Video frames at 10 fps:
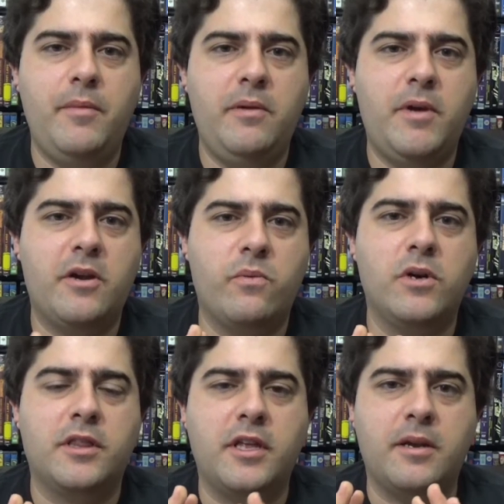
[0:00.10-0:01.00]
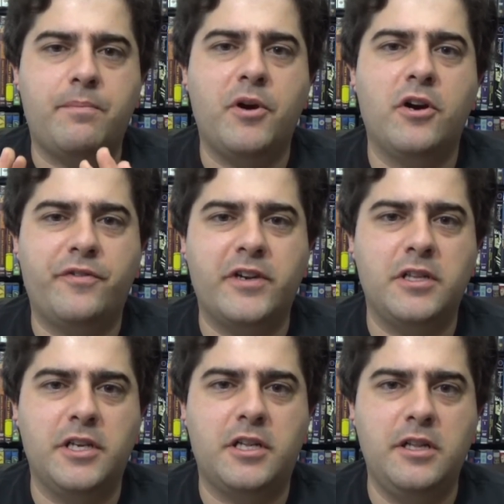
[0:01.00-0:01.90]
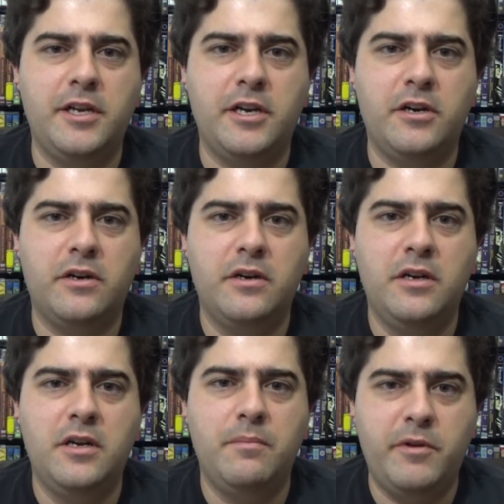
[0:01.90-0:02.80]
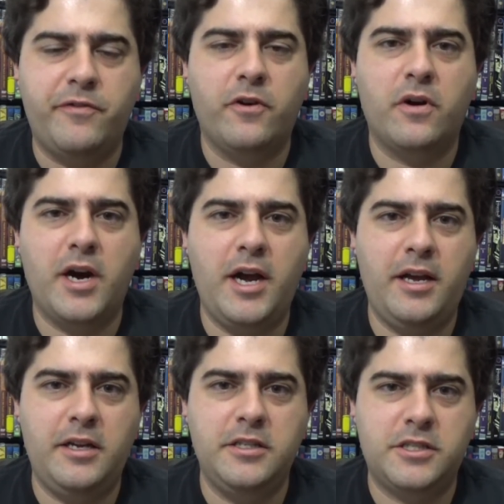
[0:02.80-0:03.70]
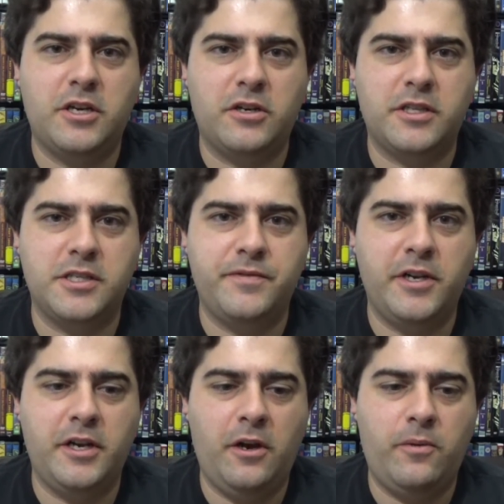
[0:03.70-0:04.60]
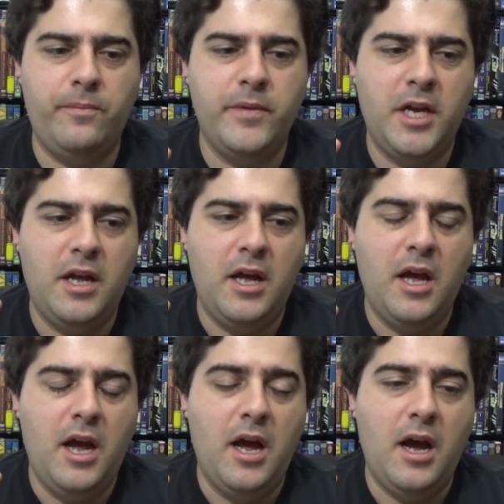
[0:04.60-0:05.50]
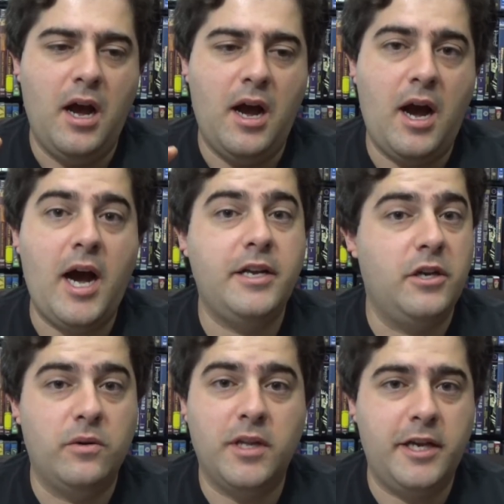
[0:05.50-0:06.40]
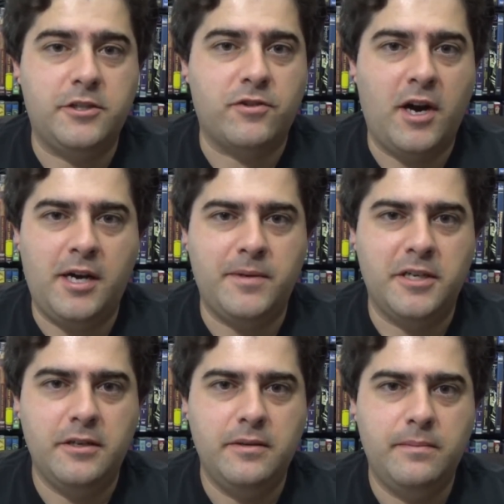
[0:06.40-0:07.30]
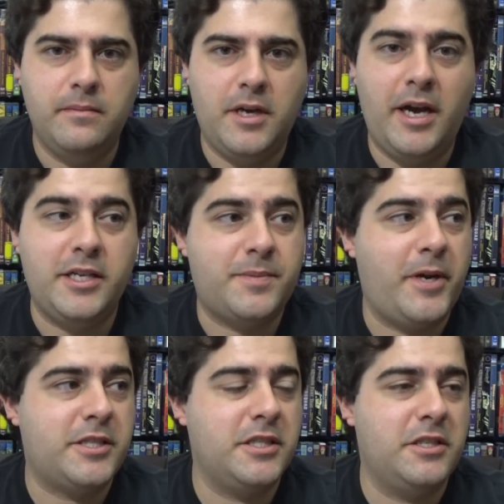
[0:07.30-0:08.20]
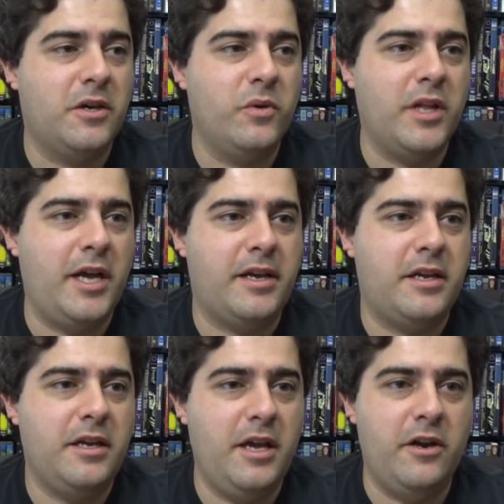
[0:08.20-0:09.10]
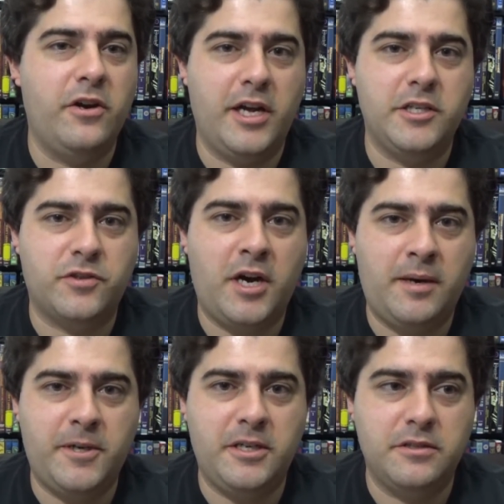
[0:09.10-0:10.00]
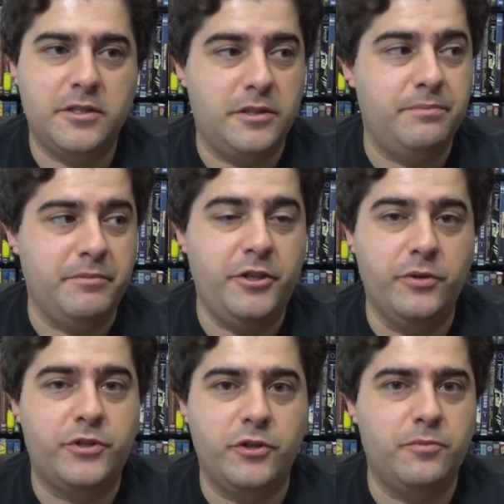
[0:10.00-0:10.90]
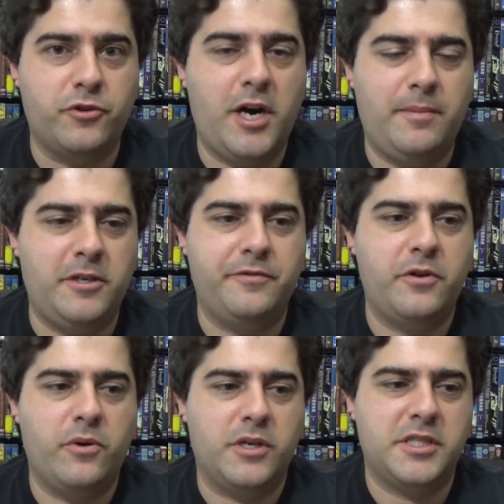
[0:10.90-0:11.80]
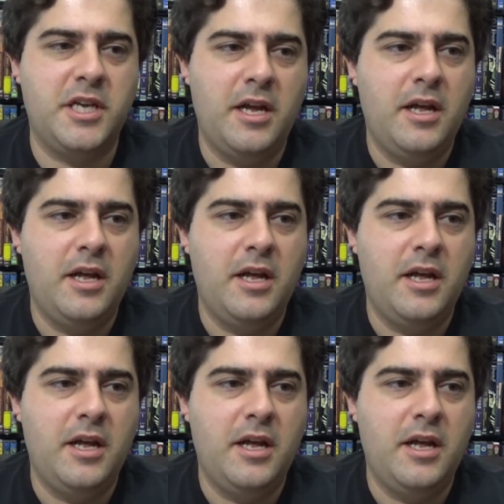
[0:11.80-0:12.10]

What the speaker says: me make one thing perfectly clear before I start this video. I don't like drama. I especially don't like internet drama and YouTube drama, of course.